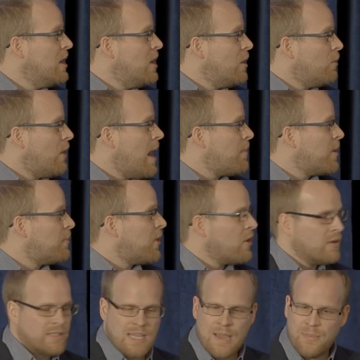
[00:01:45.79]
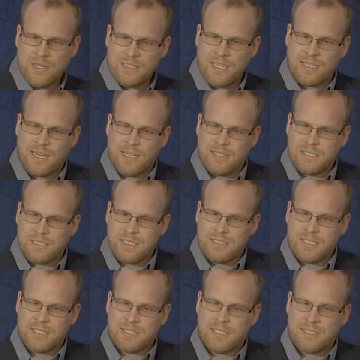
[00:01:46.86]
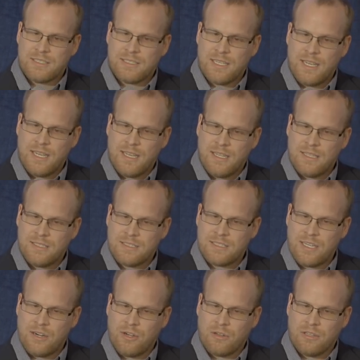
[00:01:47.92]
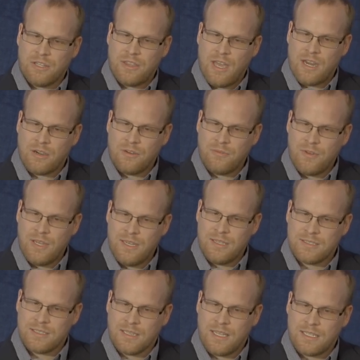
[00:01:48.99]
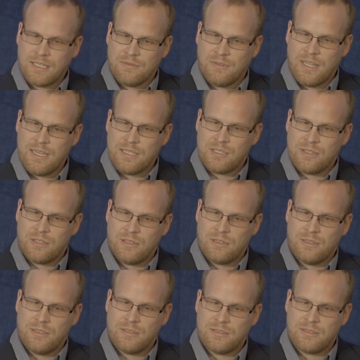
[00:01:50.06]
rapid prototyping technologies such as stereolithography, selective laser